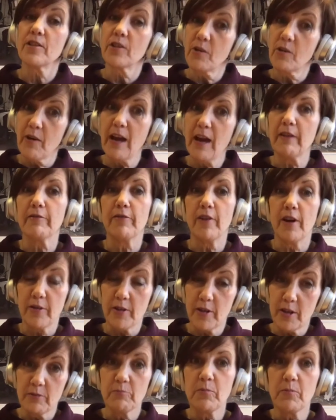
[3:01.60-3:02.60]

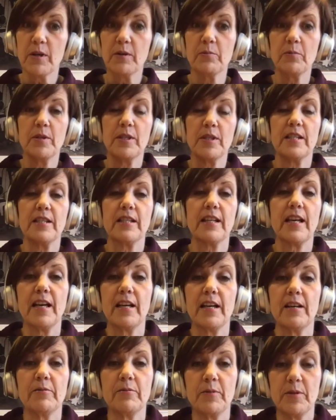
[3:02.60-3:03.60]
grandfather was
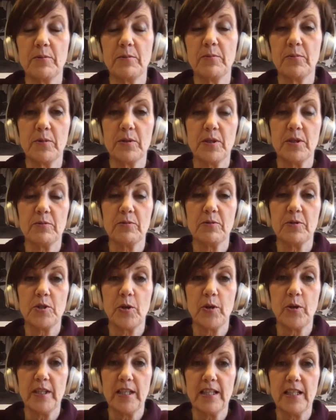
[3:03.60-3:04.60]

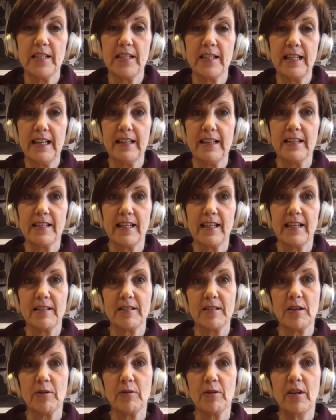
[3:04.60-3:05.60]
joined into the leather
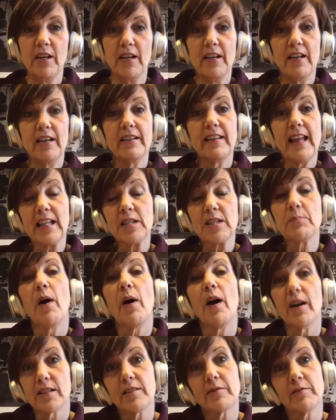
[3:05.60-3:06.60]
sellers. So that's
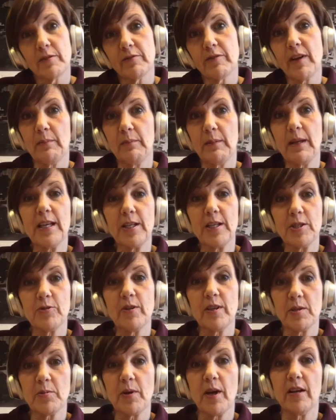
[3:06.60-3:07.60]
part of the family history
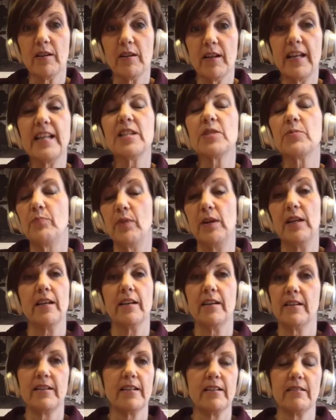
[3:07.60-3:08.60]
as well. And it's
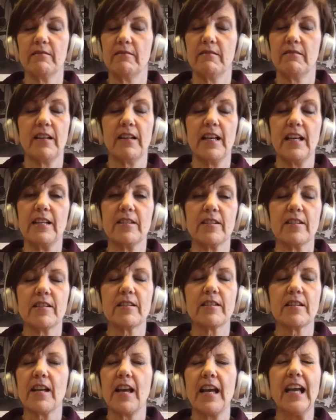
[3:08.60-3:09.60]
brilliant that
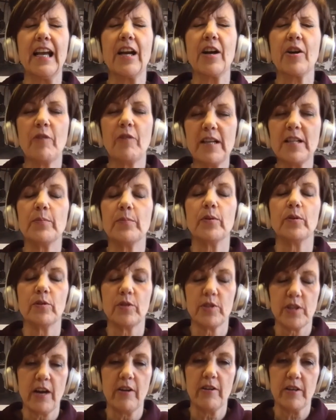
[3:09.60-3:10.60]
it's incredible
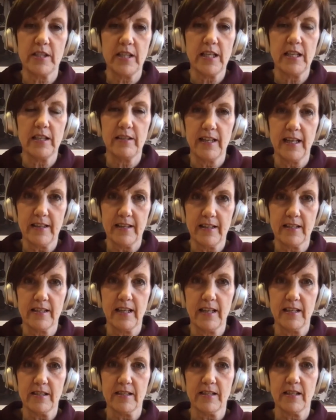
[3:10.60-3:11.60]
charity, the leather
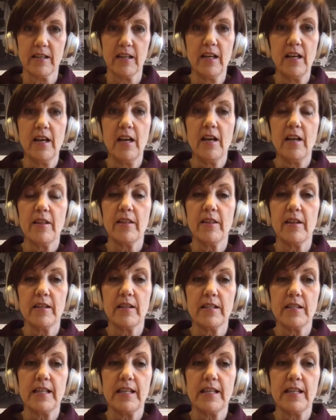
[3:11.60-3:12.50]
sellers, that